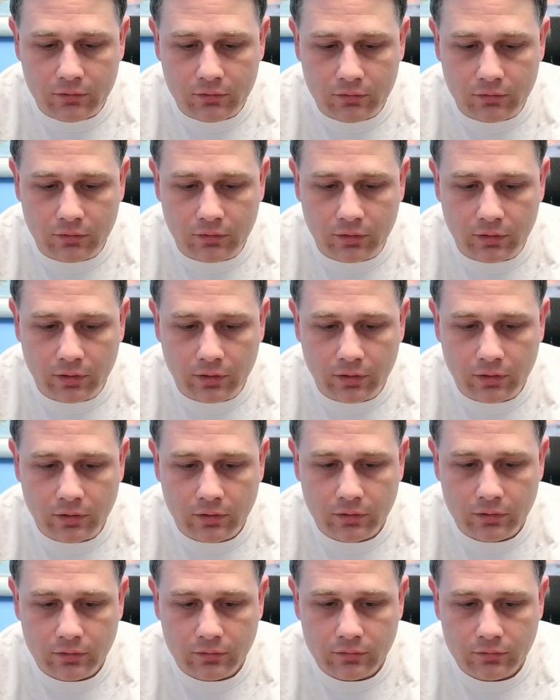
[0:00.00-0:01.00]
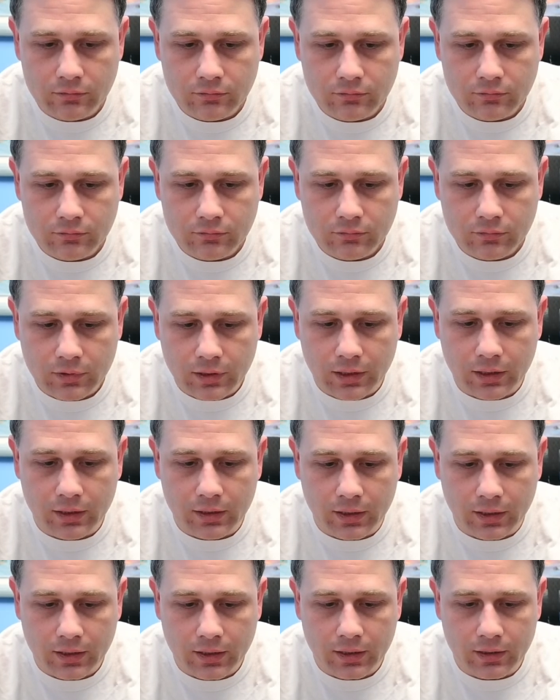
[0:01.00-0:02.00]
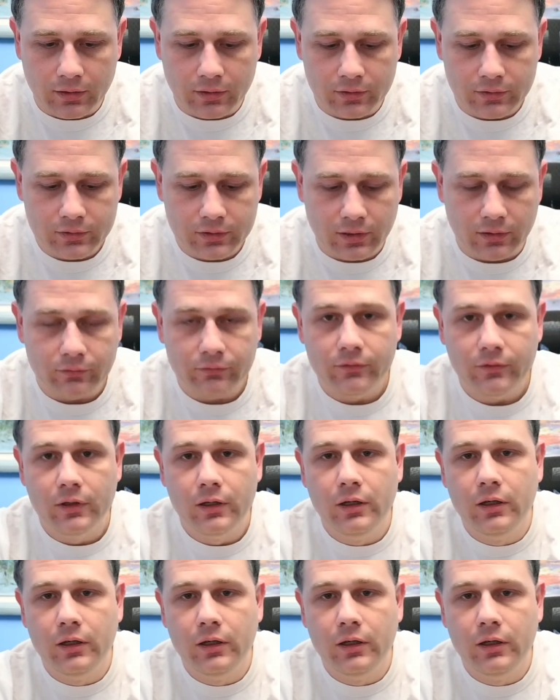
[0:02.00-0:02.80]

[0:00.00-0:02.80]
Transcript: or any of that kind of good stuff.